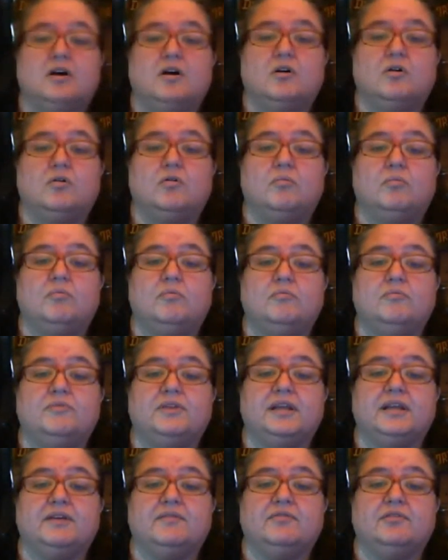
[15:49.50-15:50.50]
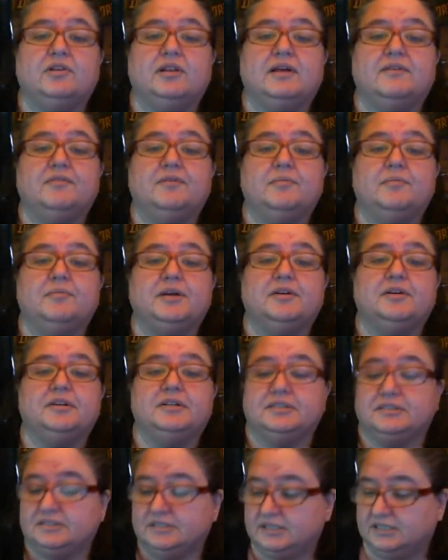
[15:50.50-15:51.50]
Whole thing full of them here, you
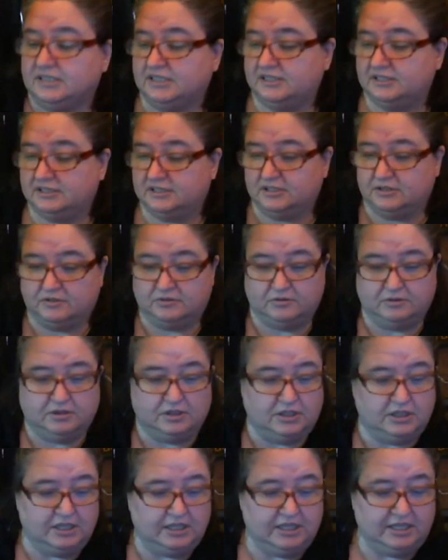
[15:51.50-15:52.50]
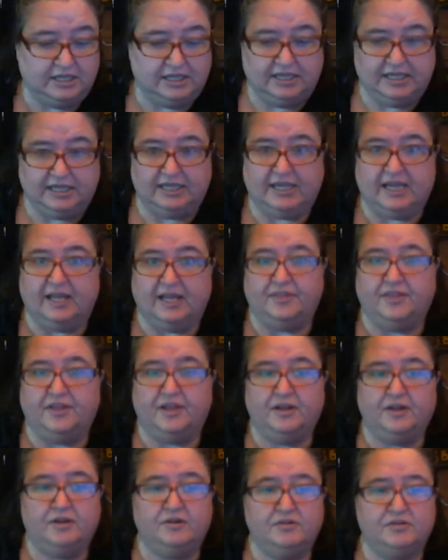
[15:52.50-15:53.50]
can see. So he got
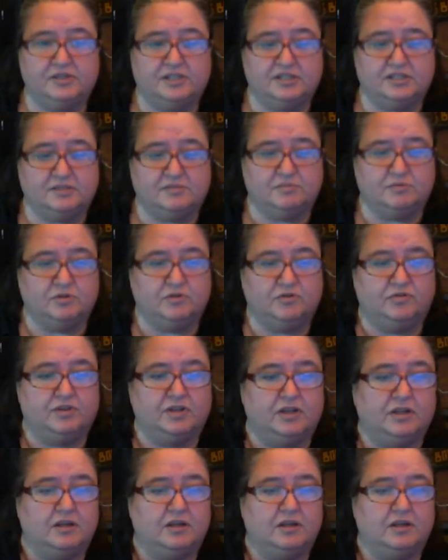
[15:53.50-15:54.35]
those. Let's move